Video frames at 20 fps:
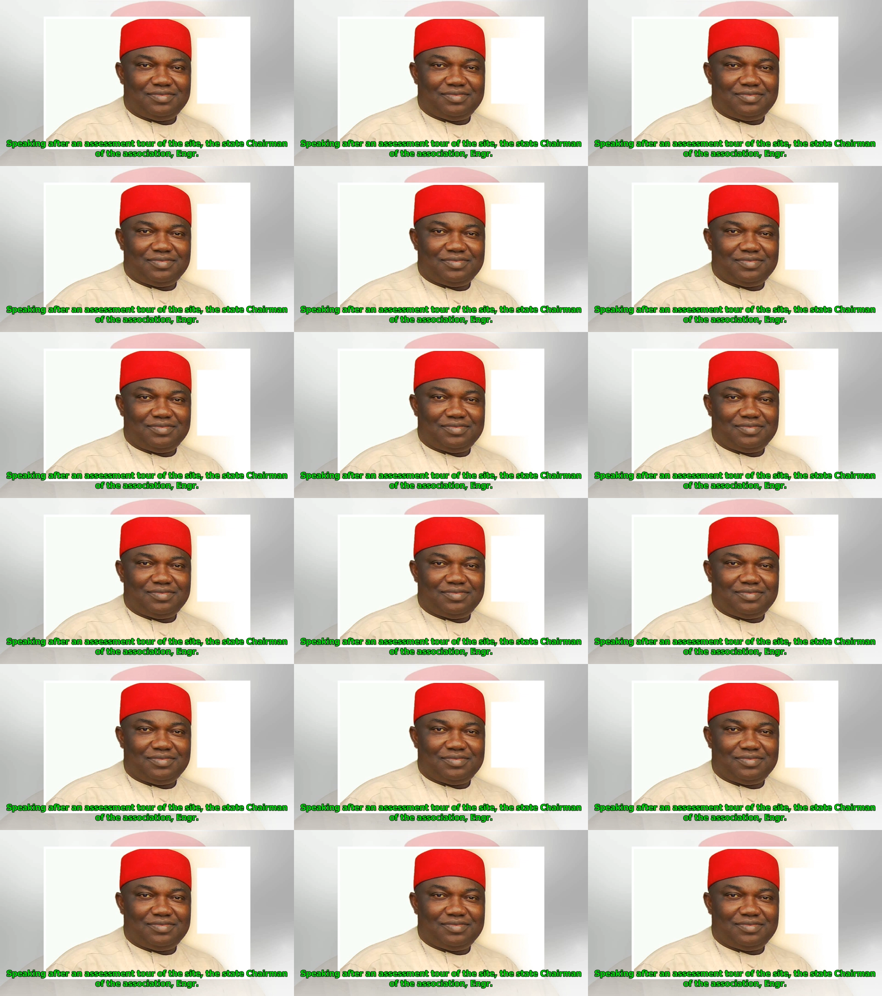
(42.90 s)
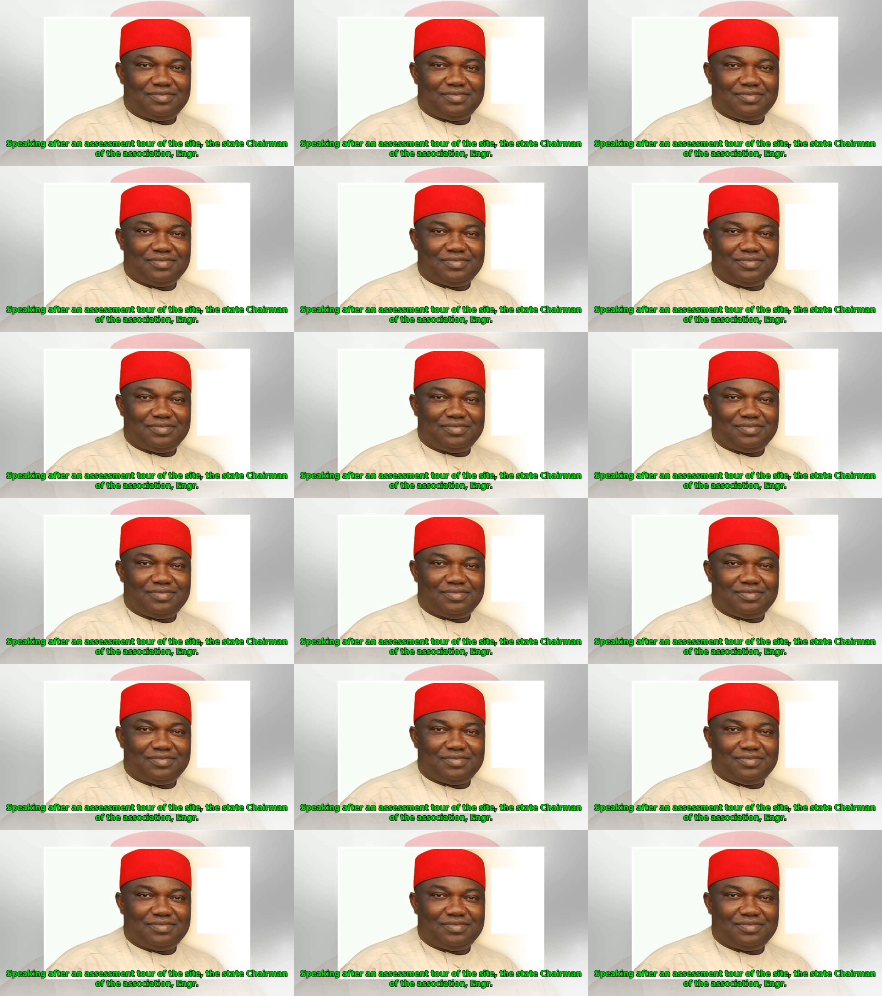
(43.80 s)

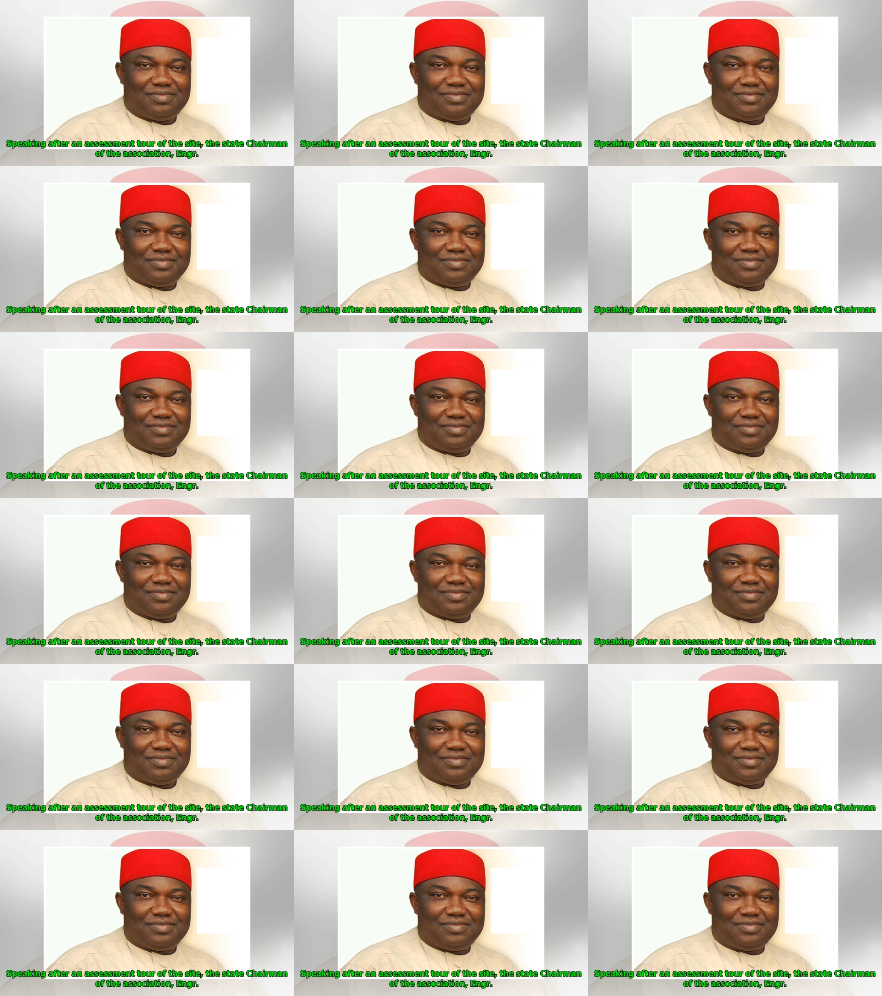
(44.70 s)
No one is speaking in this clip.